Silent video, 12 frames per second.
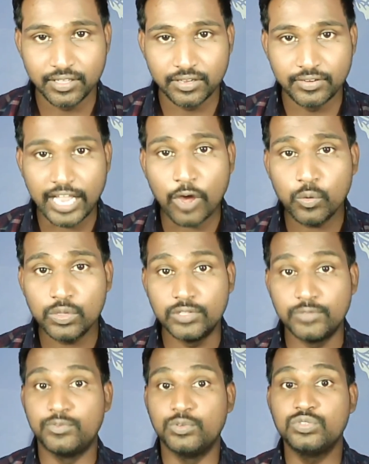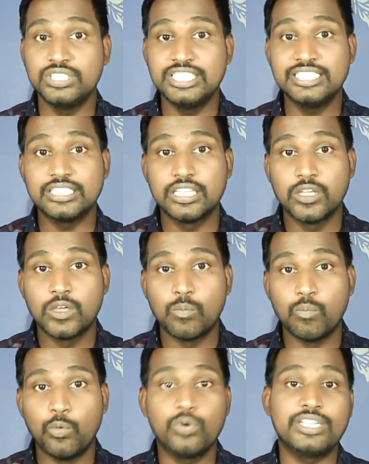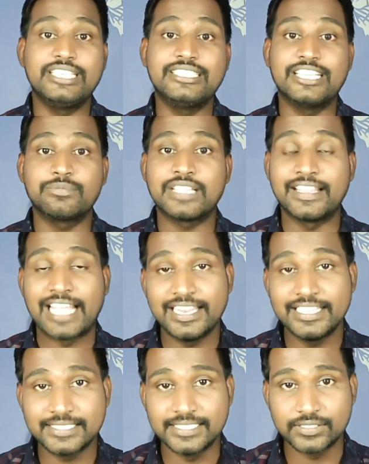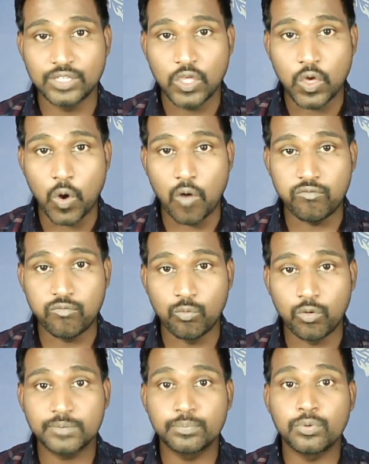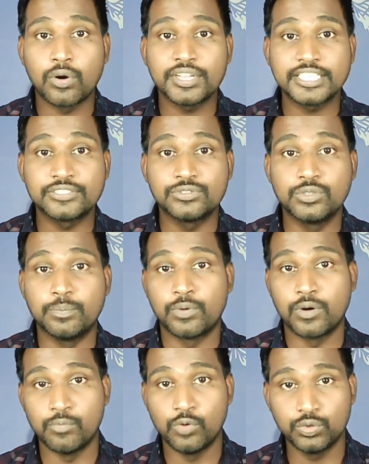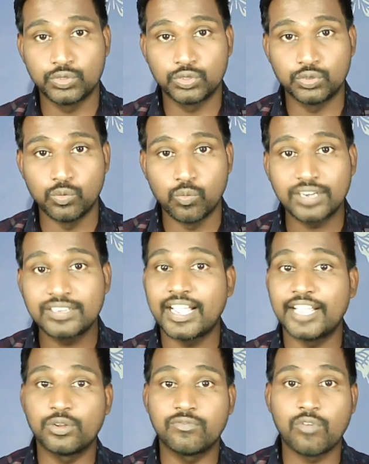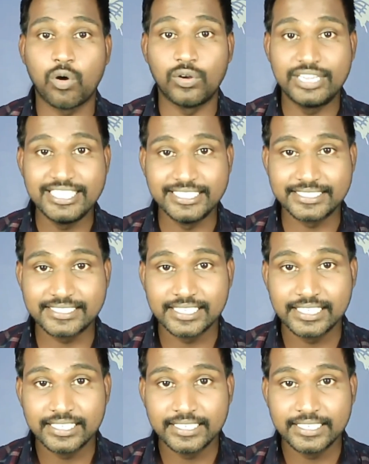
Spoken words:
Now, if you need more in-depth analysis of what product to promote to what kind of audience,